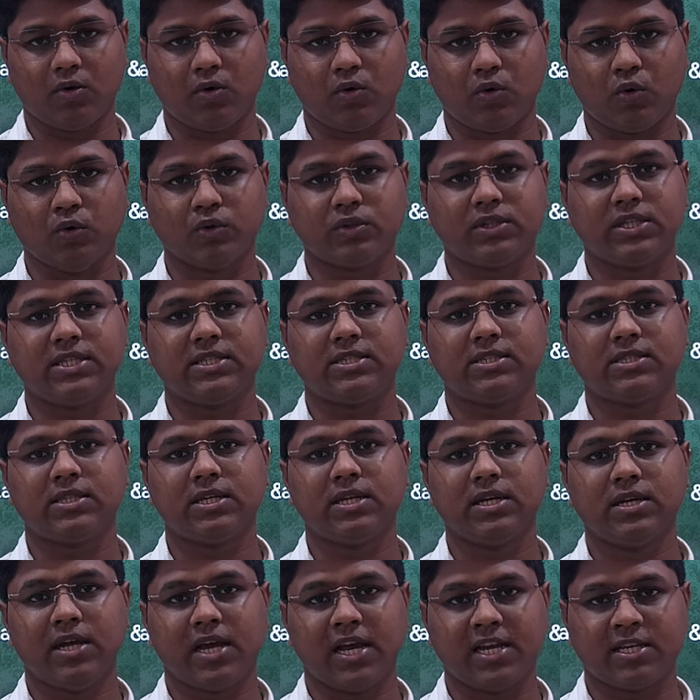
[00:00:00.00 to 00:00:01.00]
growth
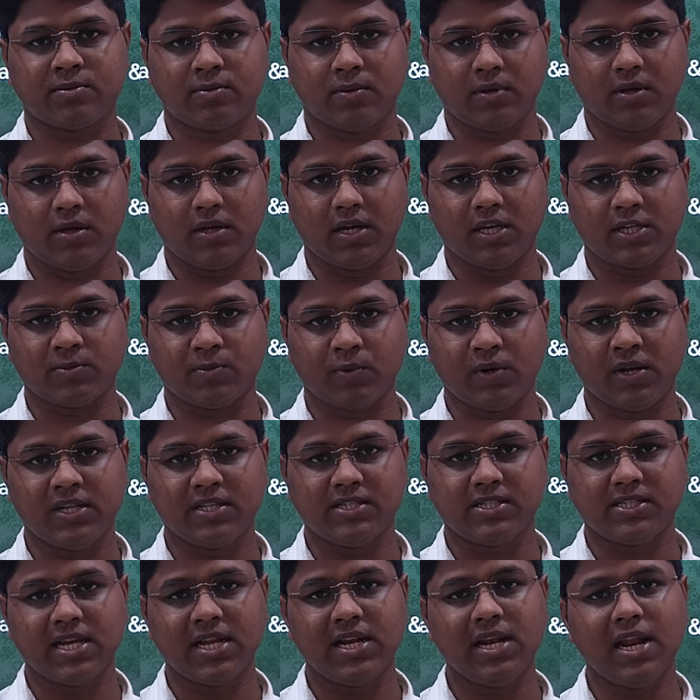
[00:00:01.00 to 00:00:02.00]
is
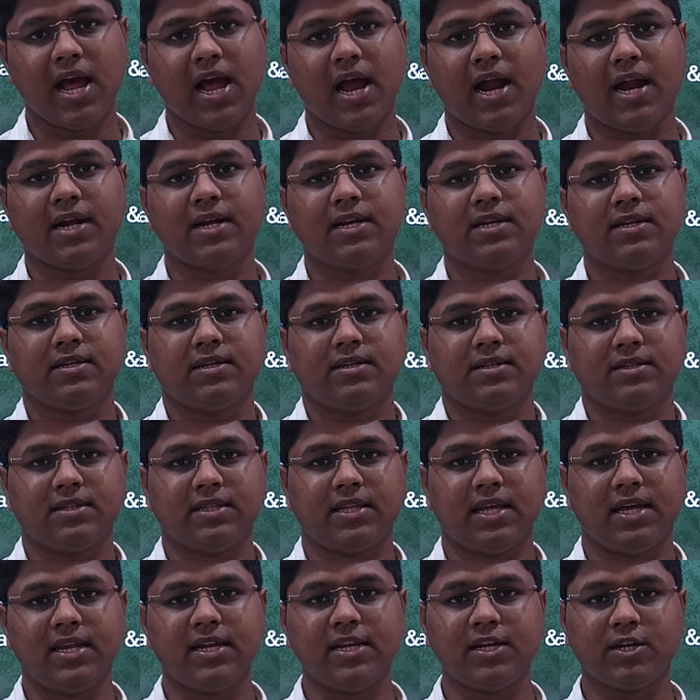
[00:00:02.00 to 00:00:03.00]
exponential
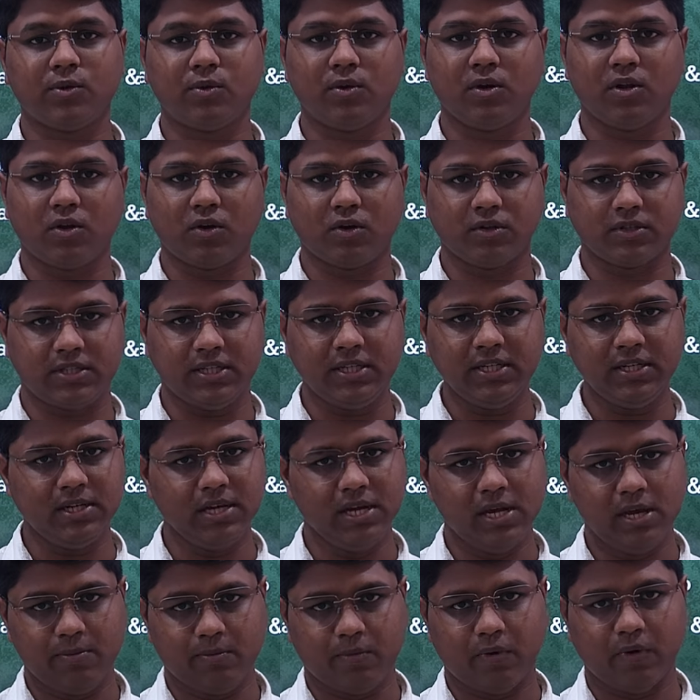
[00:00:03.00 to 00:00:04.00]
and then it will cause the
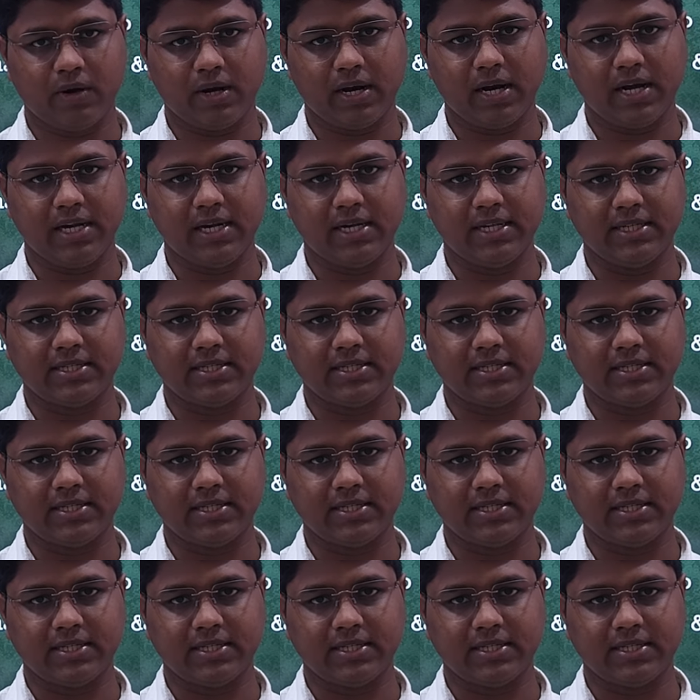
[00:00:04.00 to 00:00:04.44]
fungal